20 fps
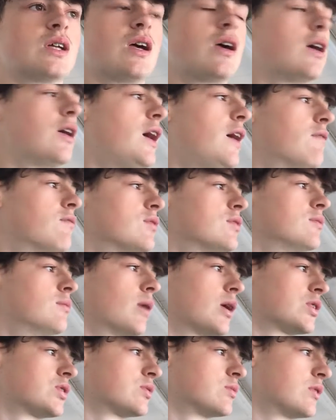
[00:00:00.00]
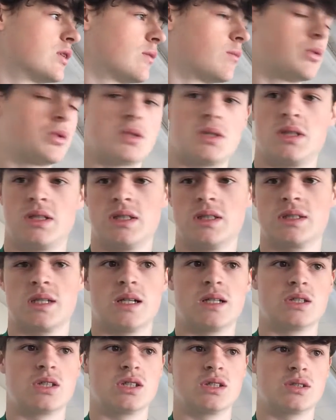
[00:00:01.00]
like every muscle in our body needs
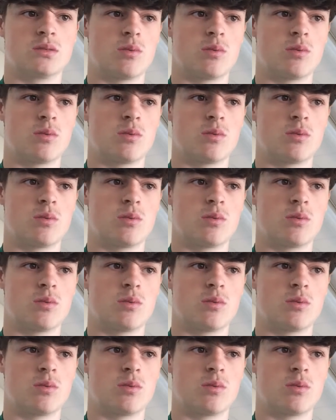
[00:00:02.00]
energy